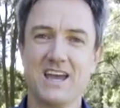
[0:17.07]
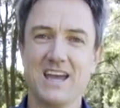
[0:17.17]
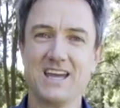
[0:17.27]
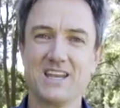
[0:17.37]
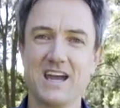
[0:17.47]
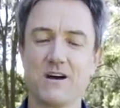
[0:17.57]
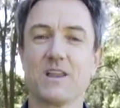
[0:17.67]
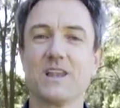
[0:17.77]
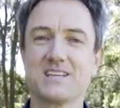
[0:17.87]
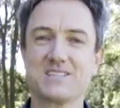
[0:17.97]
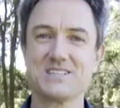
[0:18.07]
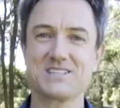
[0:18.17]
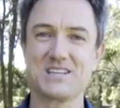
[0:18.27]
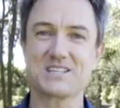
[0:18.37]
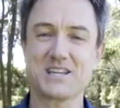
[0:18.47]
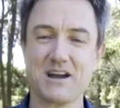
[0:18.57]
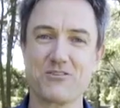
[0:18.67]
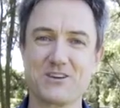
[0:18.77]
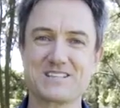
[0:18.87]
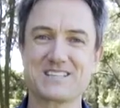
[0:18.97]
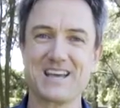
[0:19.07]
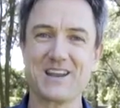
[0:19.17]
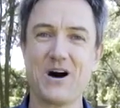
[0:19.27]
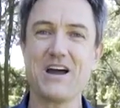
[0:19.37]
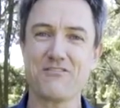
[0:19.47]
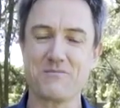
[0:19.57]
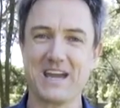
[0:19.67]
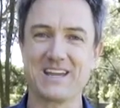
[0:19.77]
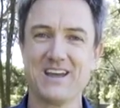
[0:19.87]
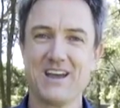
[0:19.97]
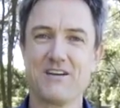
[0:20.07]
and how the lessons and discoveries that I have made